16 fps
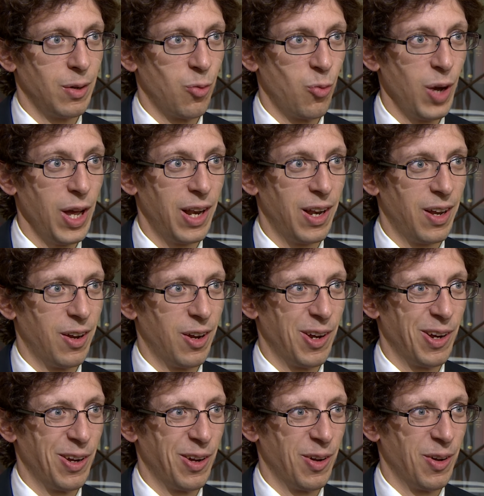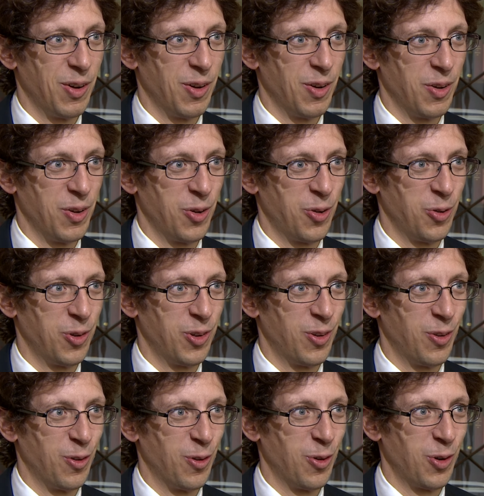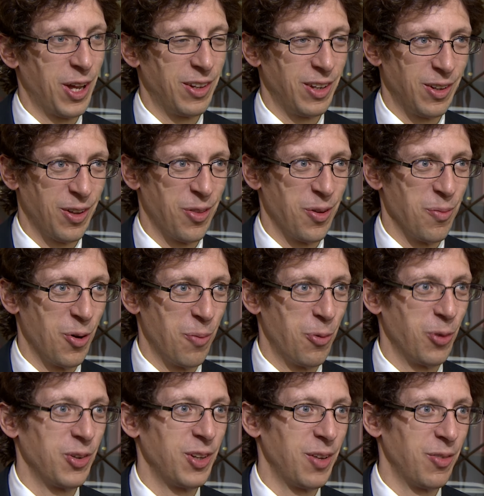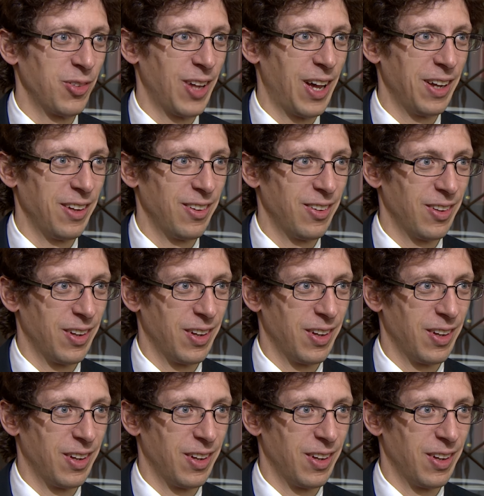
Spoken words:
Well, you could look at it on the more positive side,